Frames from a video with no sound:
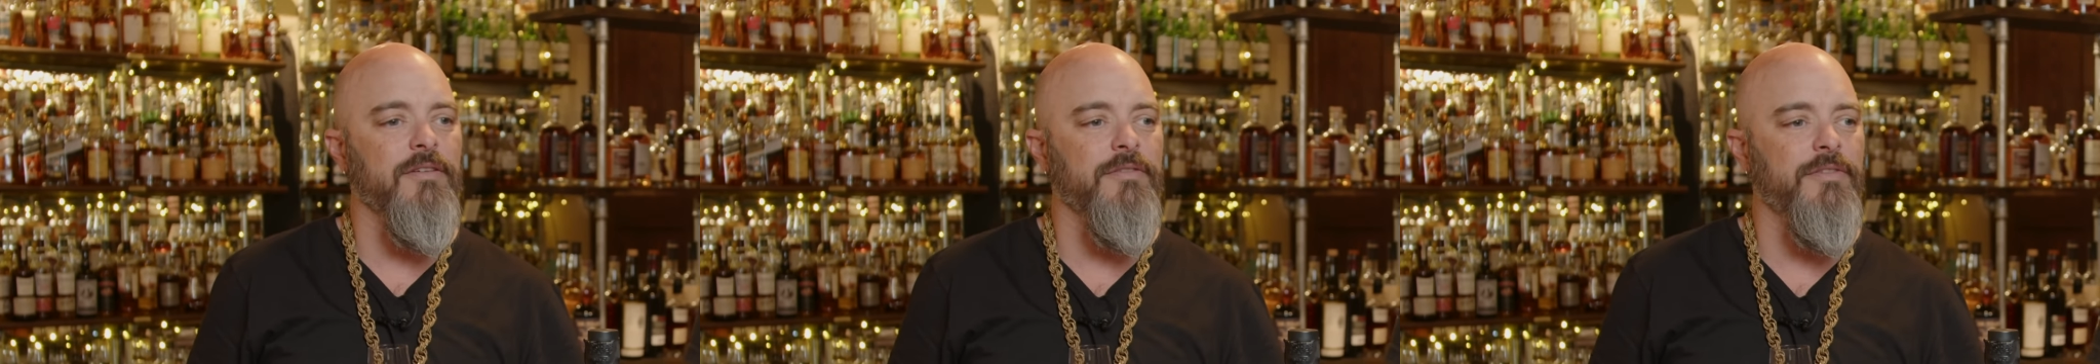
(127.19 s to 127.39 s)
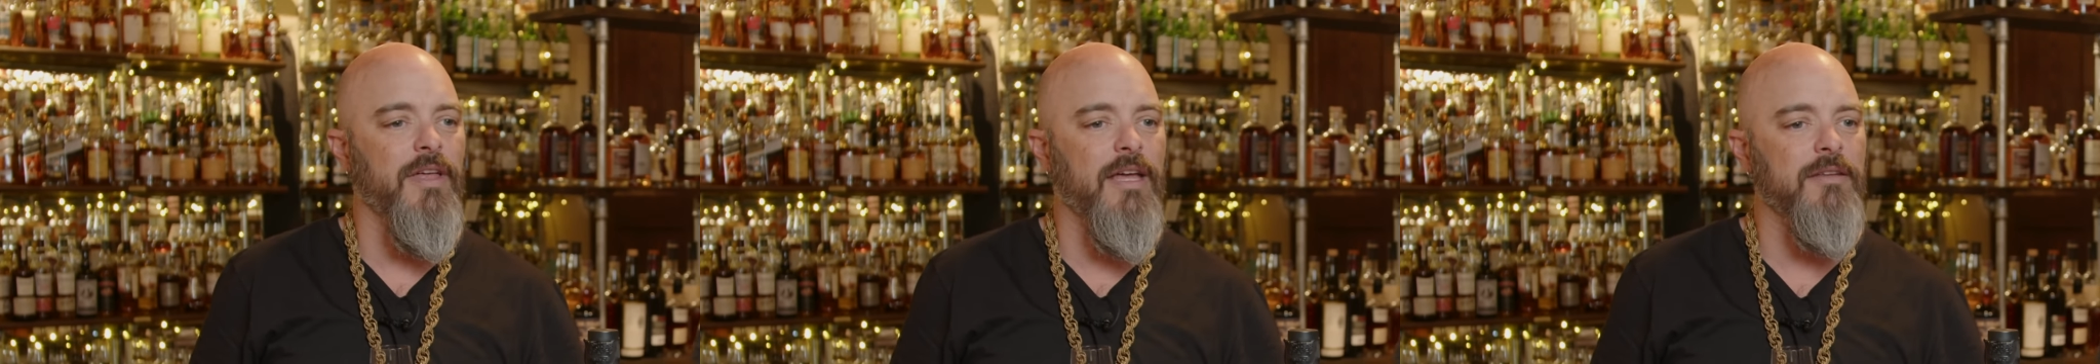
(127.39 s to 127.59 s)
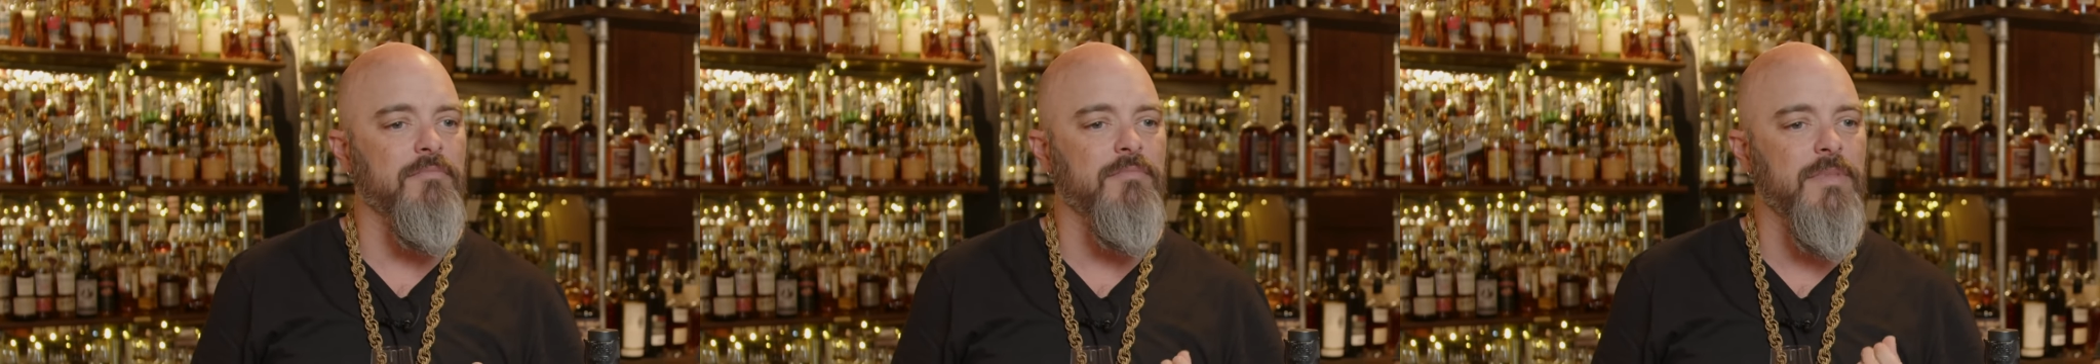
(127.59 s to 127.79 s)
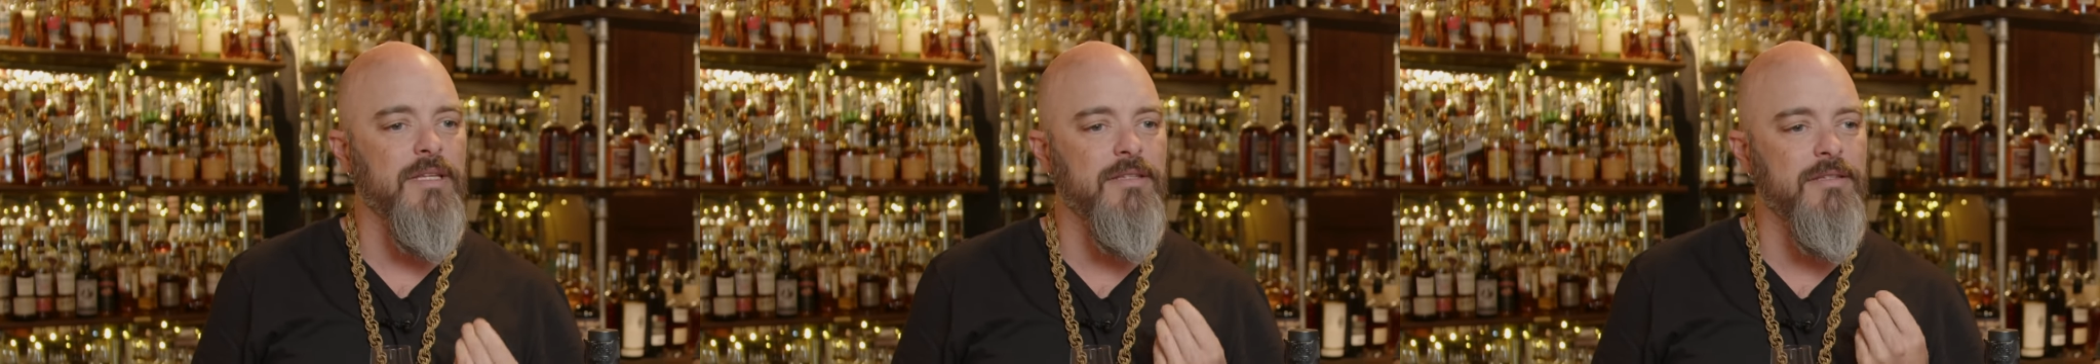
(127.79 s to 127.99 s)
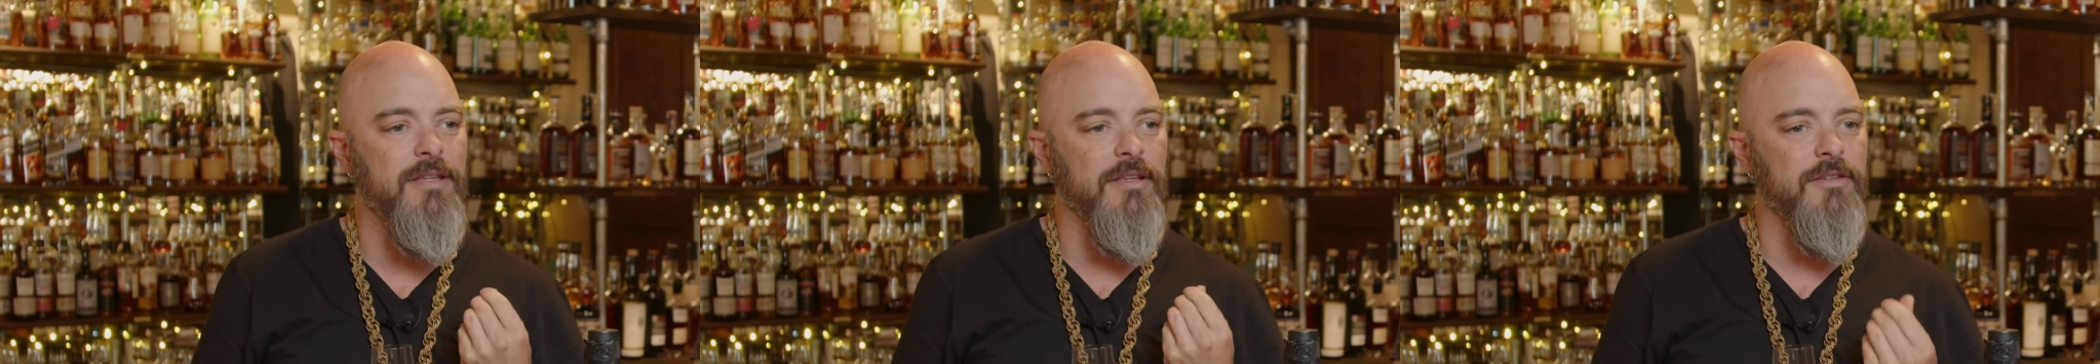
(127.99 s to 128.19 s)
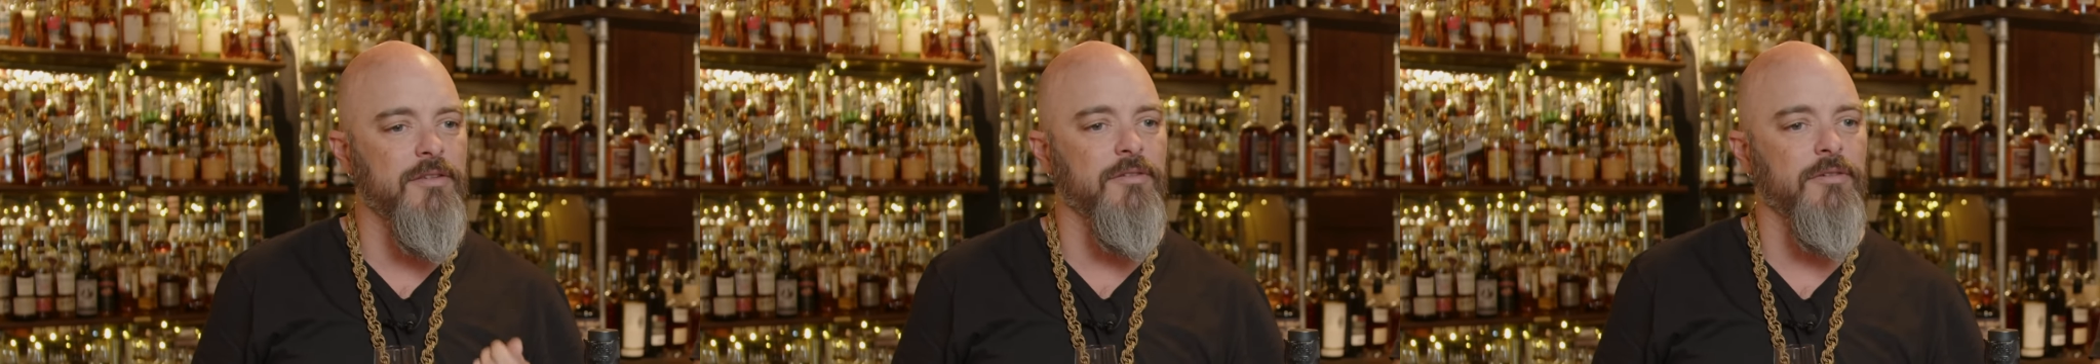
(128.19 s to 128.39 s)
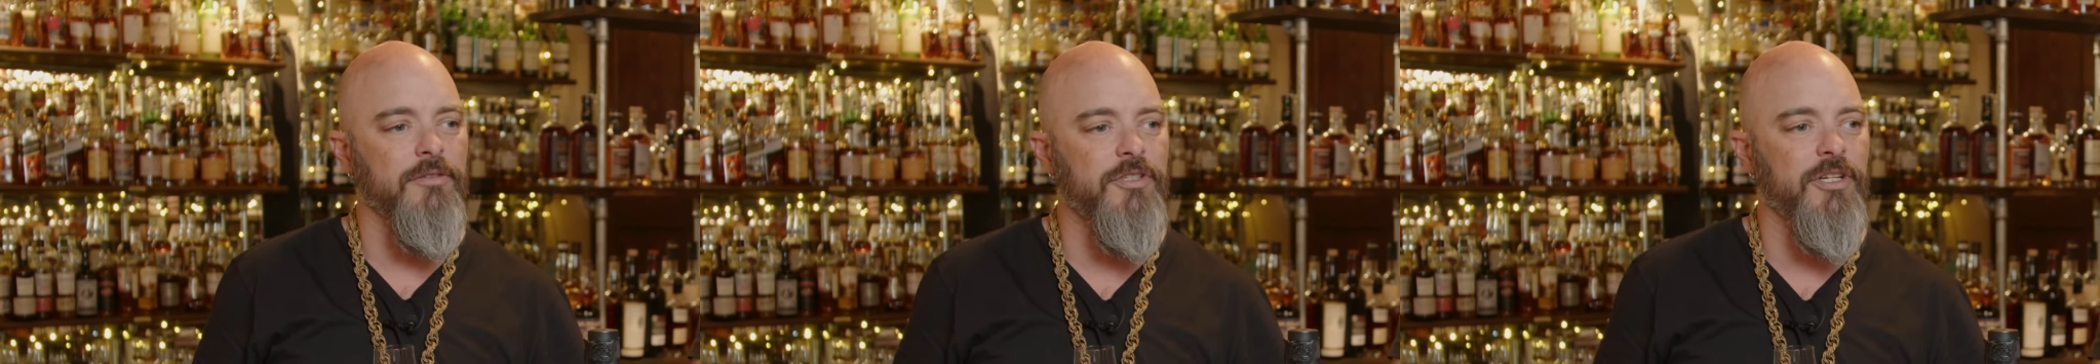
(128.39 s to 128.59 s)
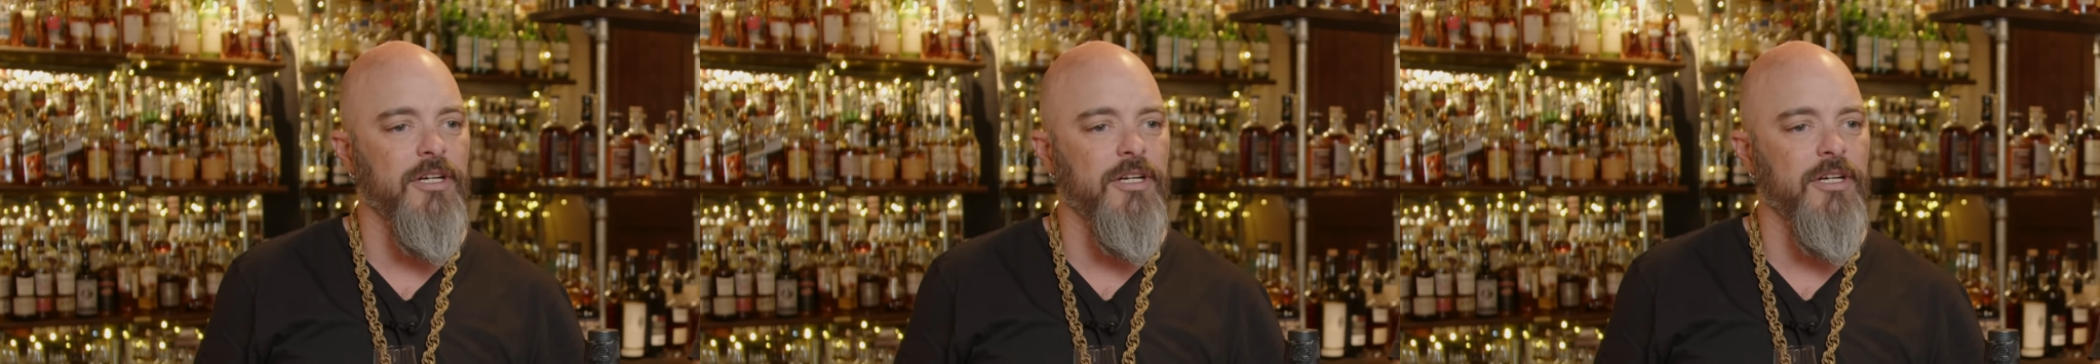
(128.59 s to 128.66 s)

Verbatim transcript: of that medicinal